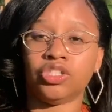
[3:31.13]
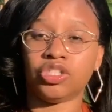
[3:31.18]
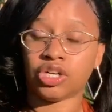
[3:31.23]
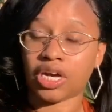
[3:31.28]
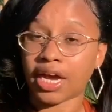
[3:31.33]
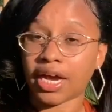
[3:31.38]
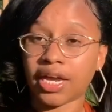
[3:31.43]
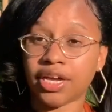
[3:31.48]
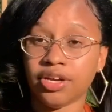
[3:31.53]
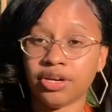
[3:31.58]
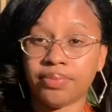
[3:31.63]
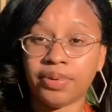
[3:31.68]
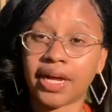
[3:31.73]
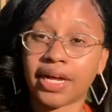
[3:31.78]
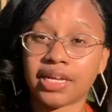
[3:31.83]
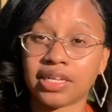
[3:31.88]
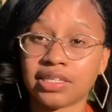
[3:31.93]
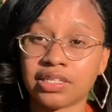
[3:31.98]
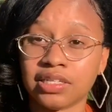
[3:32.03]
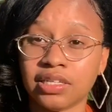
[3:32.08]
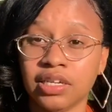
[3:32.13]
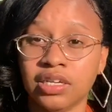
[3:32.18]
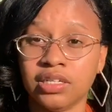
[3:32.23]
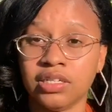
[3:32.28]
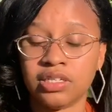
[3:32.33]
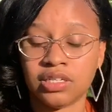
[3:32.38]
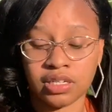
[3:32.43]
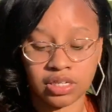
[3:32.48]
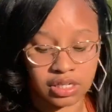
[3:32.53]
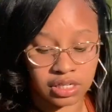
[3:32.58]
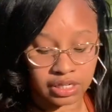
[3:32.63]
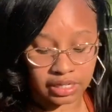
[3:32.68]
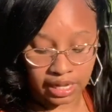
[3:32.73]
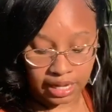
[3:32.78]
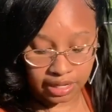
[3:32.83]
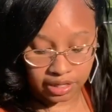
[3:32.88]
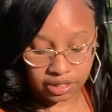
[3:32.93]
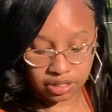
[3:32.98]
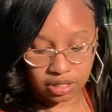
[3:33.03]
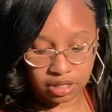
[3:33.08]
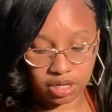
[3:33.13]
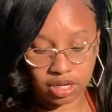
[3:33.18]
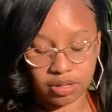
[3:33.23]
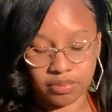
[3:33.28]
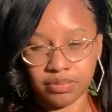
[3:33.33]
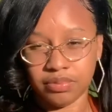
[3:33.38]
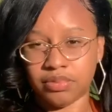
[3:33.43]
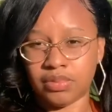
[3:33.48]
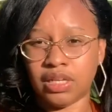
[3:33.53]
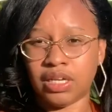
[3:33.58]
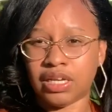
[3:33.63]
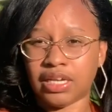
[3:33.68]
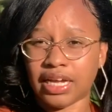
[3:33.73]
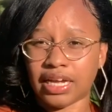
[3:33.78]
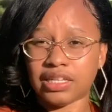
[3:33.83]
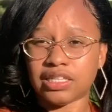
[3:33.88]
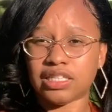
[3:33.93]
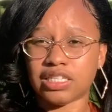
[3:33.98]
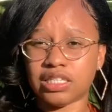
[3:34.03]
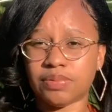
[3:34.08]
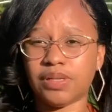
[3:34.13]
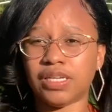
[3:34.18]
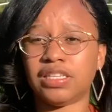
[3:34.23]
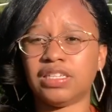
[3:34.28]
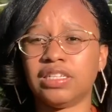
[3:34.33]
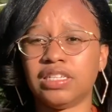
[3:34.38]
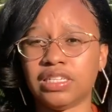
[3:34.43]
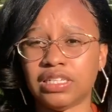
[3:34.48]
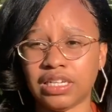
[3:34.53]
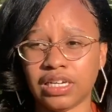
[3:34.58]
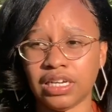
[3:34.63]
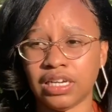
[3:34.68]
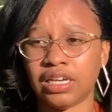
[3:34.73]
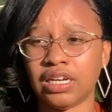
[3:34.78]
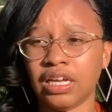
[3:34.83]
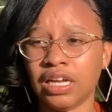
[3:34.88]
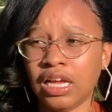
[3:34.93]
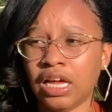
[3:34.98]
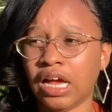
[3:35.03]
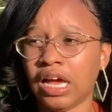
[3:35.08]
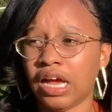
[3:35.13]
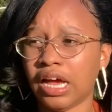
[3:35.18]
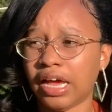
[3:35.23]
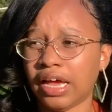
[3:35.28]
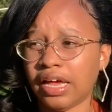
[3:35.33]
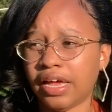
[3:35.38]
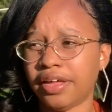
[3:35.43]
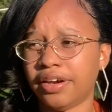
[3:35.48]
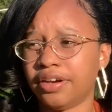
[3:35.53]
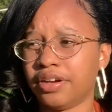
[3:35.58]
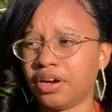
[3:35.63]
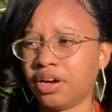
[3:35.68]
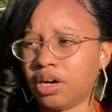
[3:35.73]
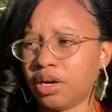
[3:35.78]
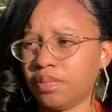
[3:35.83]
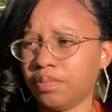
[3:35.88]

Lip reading: try your best to get to speak to the dean, and